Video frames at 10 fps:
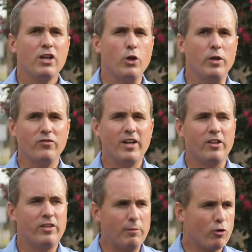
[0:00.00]
you know, it's not
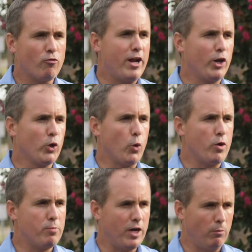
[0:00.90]
a Democratic or a
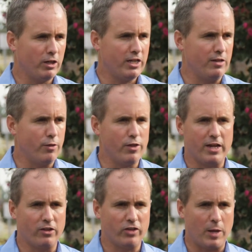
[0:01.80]
Republican
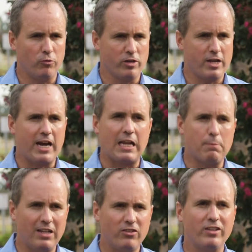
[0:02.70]
thing in Sampson County,
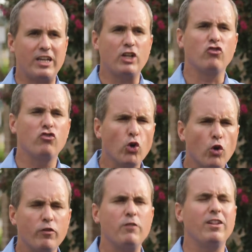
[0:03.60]
but this is a
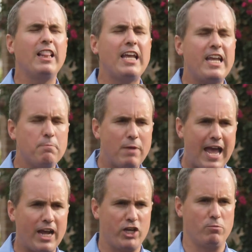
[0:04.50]
conservative, laid
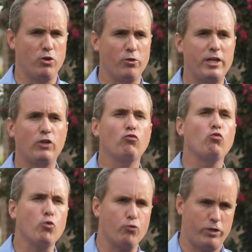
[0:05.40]
back community. It's
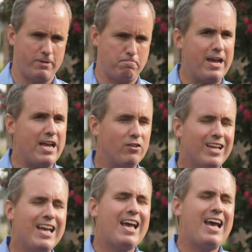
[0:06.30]
rurally
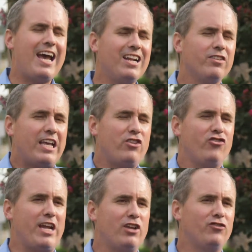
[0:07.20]
based. How does that
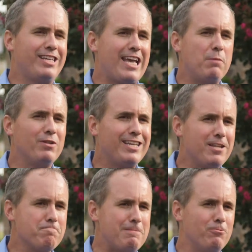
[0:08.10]
change the game to
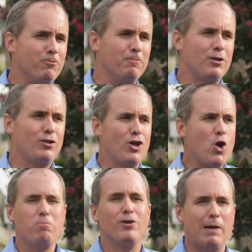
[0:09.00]
getting people to
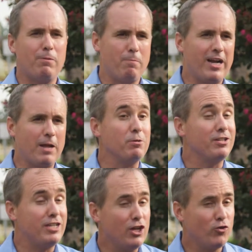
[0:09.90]
open up about a
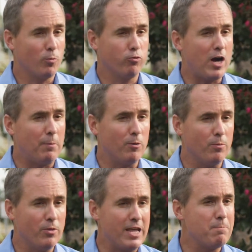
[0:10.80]
potential
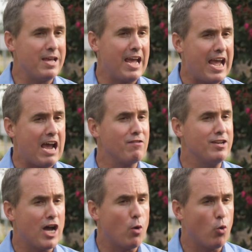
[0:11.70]
problem they may have
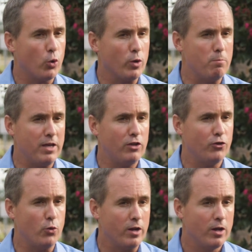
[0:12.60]
and not want to admit
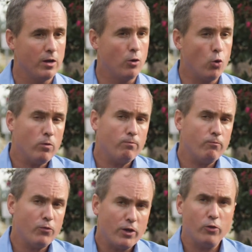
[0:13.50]
to it? Or
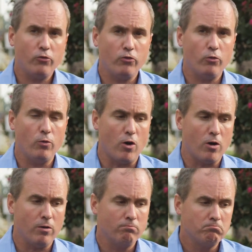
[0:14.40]
for those who
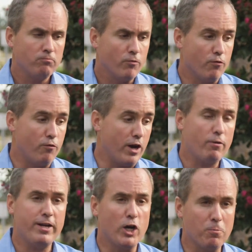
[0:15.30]
are
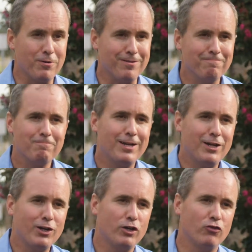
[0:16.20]
very open
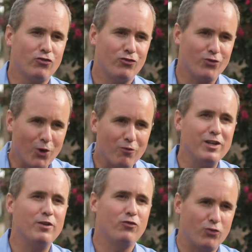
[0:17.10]
in a
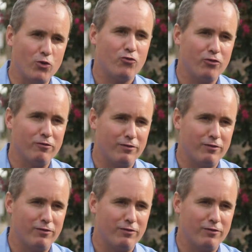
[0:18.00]
conservative social